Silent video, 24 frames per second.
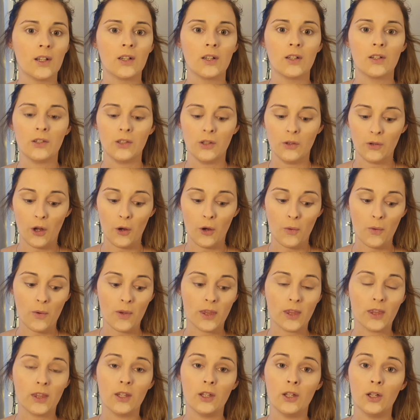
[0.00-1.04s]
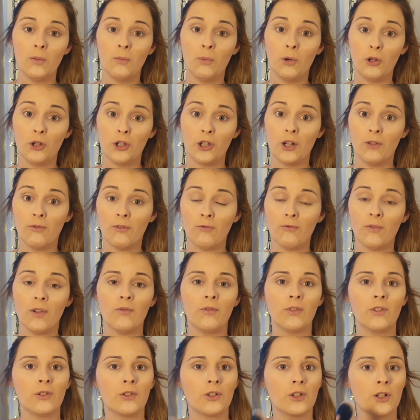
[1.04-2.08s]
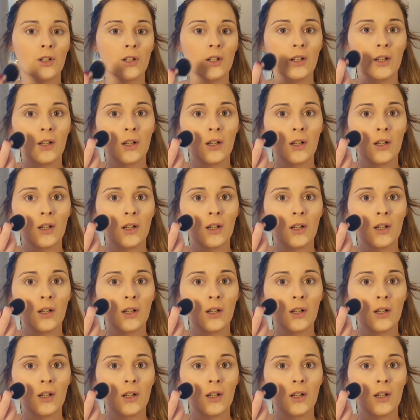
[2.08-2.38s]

So I'll go in with the blusher from Revolution